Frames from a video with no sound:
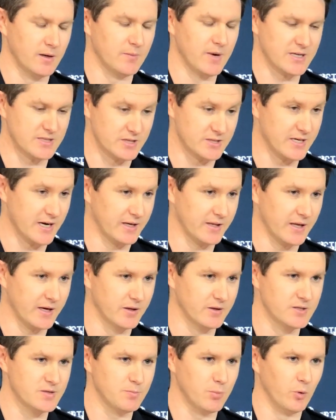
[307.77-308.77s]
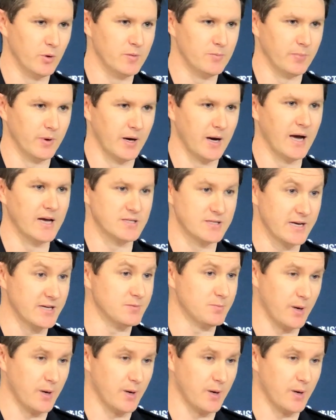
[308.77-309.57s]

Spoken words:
ascertain that at this point, but as